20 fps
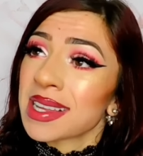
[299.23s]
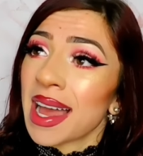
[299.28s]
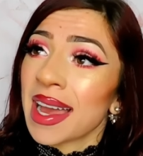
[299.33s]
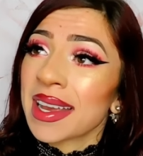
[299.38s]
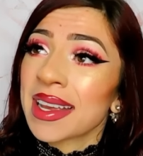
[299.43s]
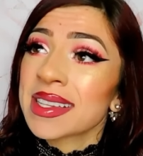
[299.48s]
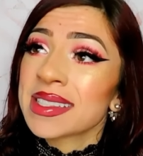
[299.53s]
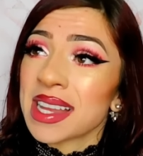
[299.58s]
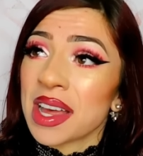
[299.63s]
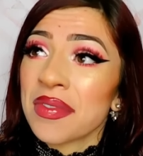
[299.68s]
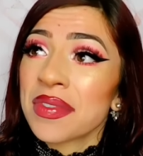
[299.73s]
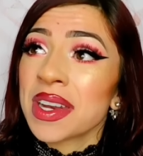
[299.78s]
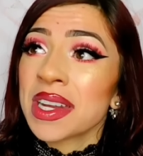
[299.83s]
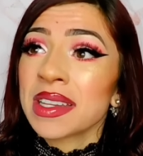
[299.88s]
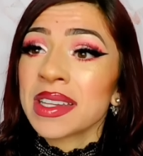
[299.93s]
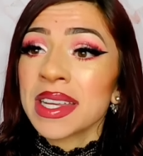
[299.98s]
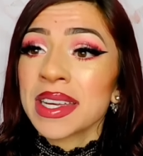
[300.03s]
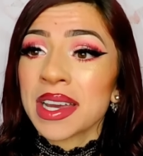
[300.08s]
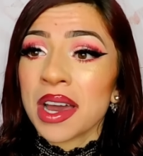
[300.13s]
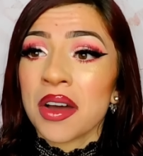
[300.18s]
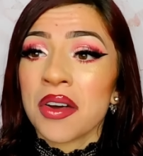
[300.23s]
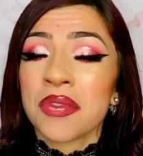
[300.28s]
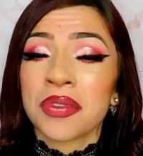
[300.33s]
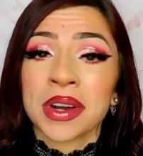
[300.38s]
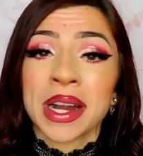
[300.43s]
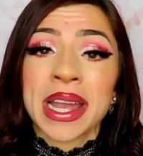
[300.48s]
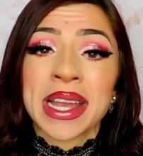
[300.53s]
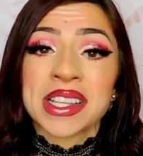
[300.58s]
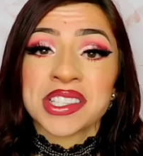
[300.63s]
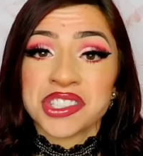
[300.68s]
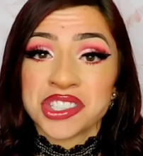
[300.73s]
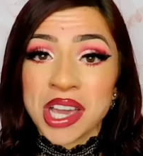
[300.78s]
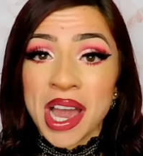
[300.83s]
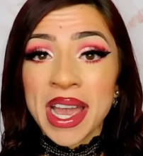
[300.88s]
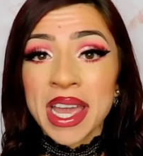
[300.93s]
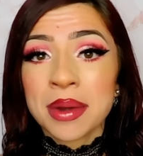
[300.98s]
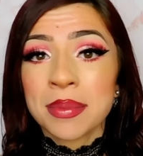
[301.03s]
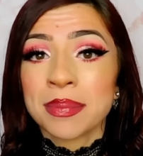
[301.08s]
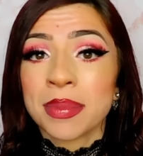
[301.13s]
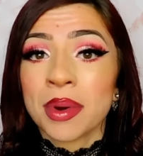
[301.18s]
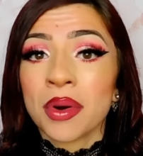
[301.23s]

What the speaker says: I could definitely go for a giant